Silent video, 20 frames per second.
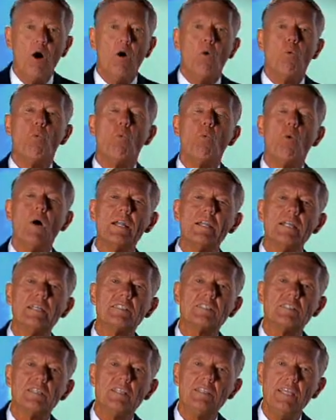What
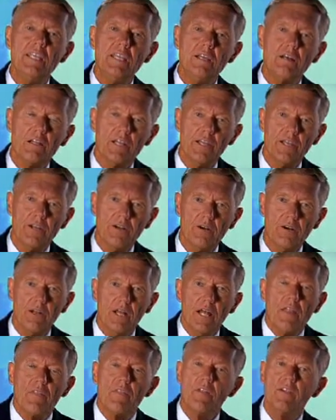is the deal here?
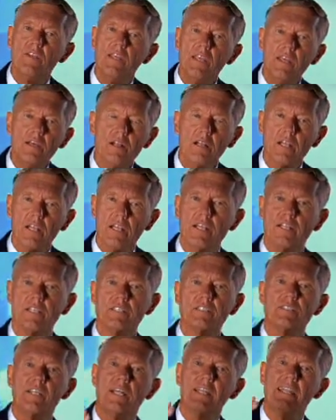The deal
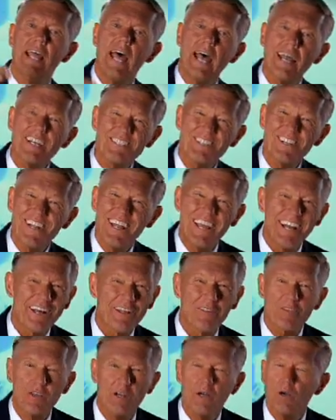is that national
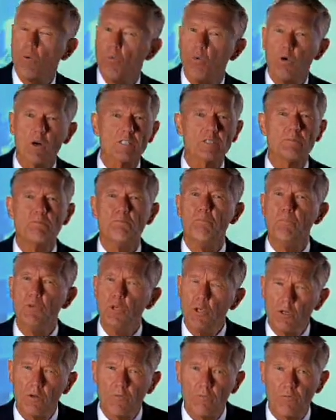health care works
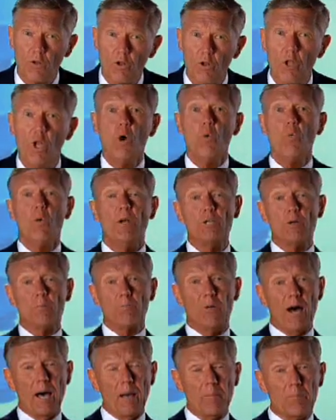beautiful when your
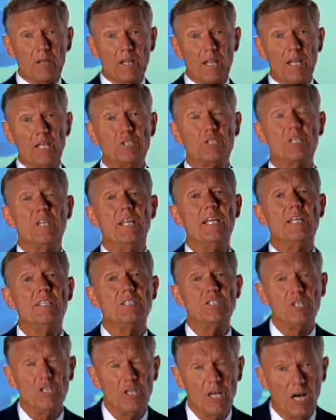population
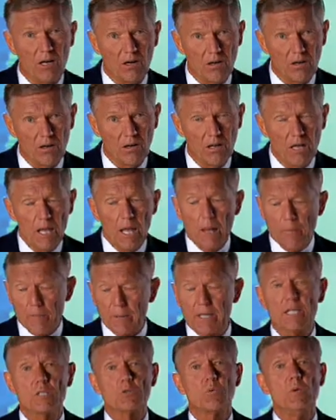is young.
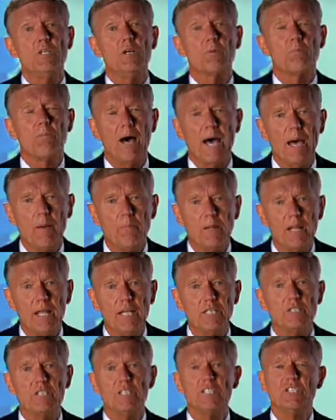Because when your
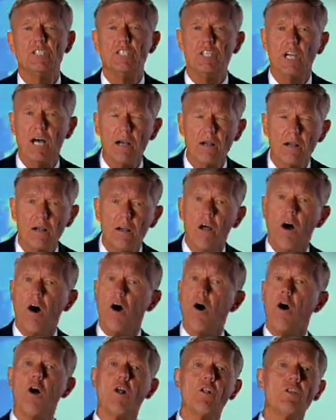population is young,
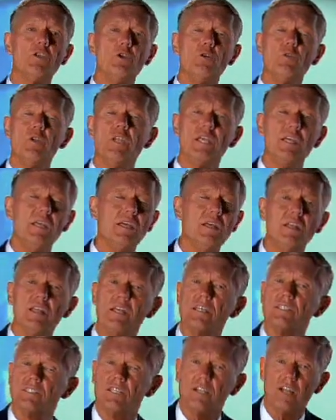all you need
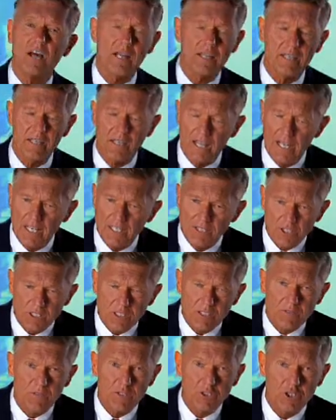is
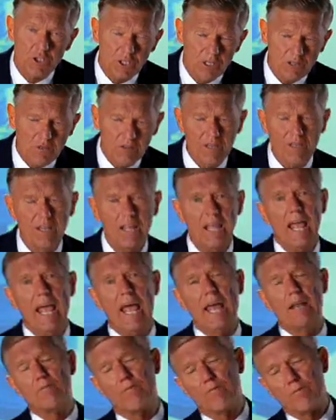inoculations for children
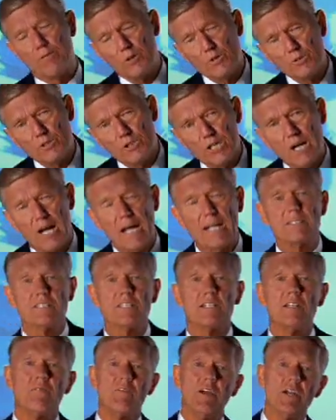and flu shots
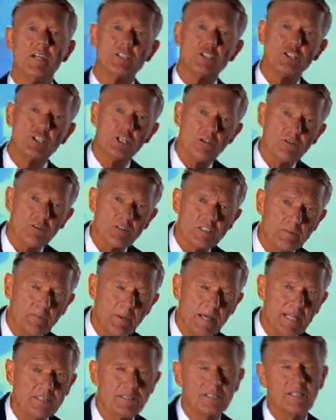and the various children's
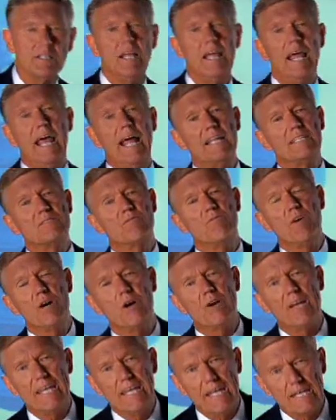medicine, and it's
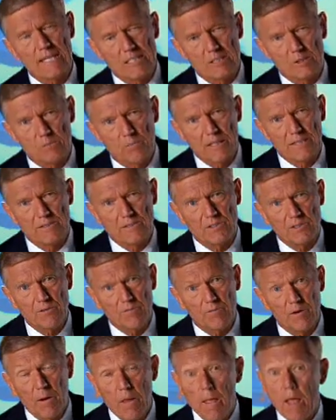very inexpensive.
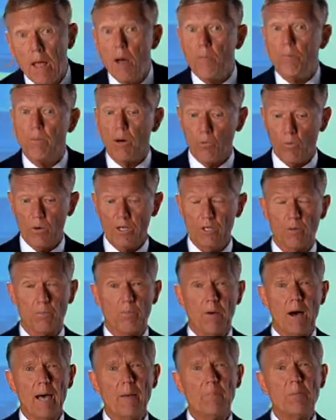But when your
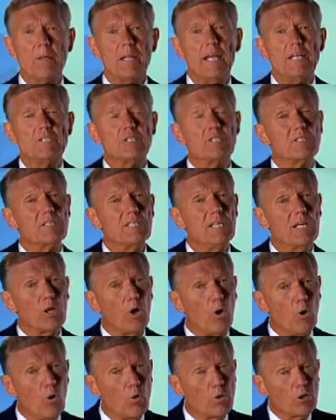populations get
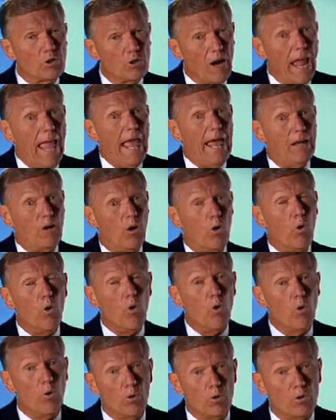older and
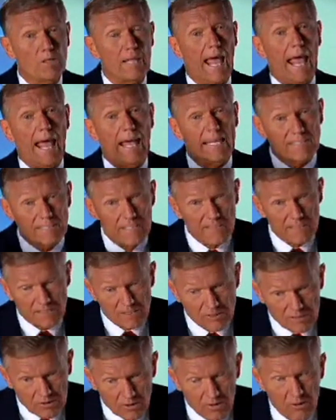old, as
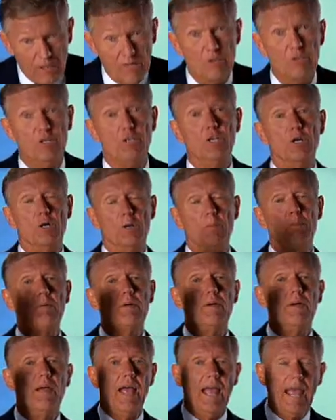is Europe
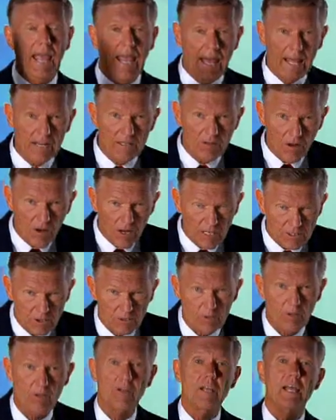and
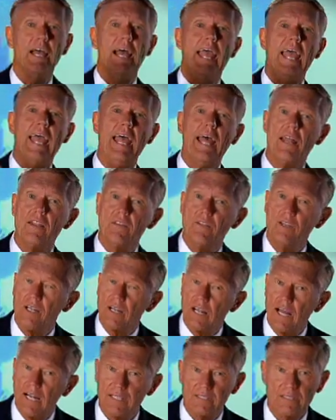Australia and the
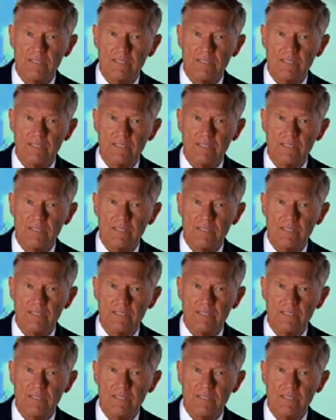United